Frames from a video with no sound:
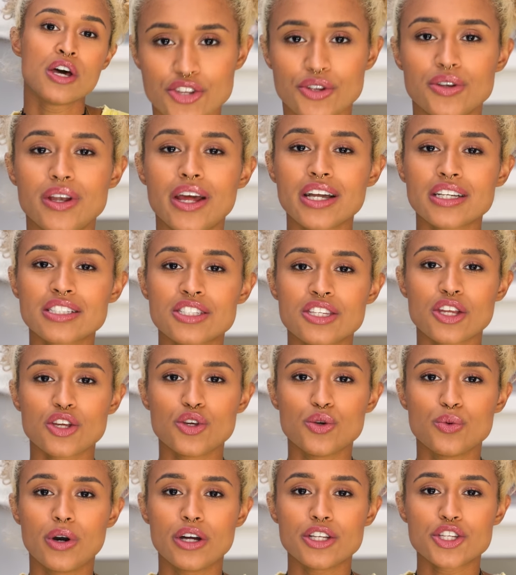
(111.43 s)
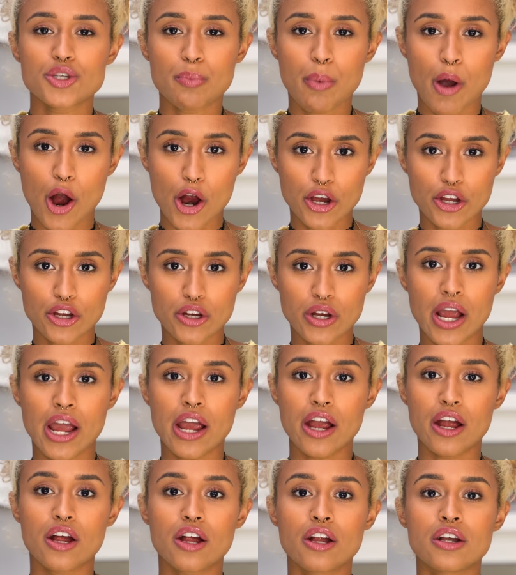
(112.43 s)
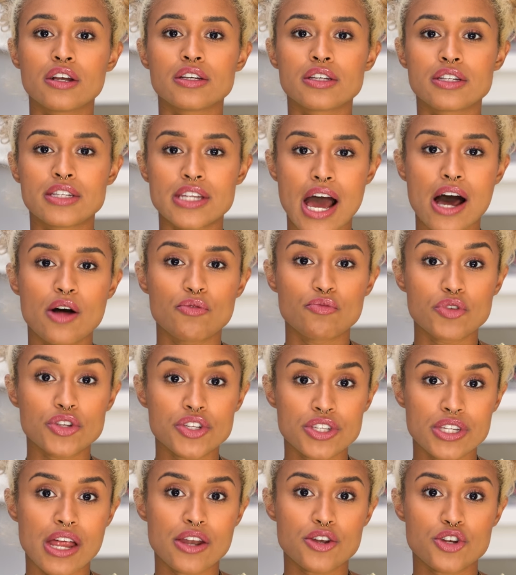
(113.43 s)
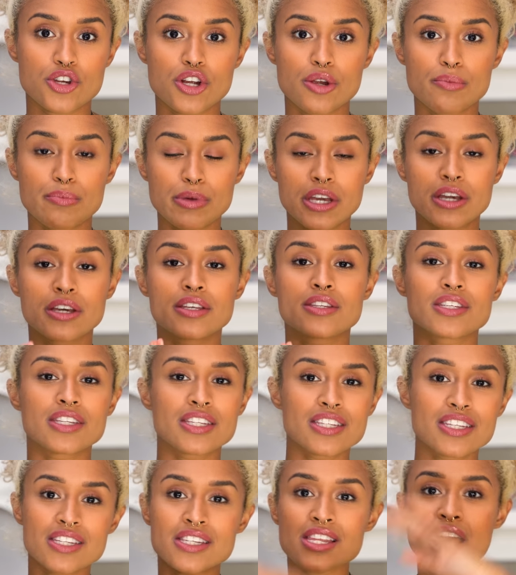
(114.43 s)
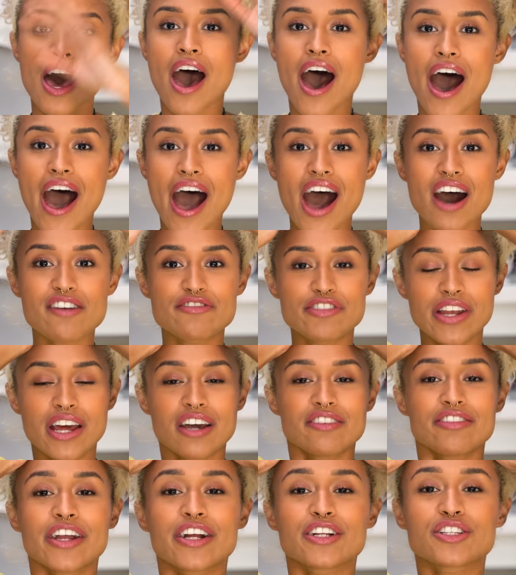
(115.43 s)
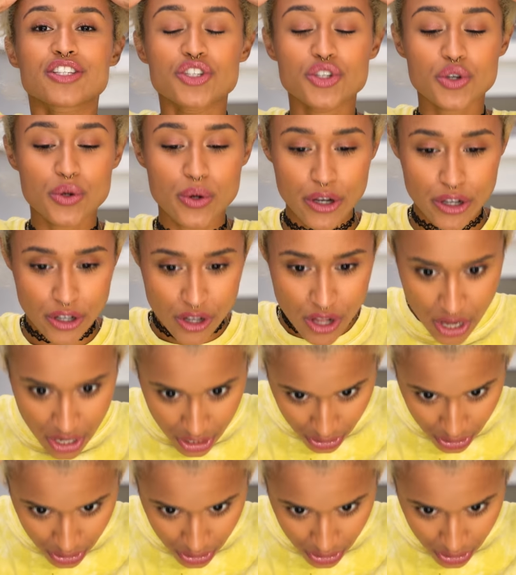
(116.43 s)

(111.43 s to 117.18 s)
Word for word: So next, you want to part your hair down the center because this is a half and half hair tutorial.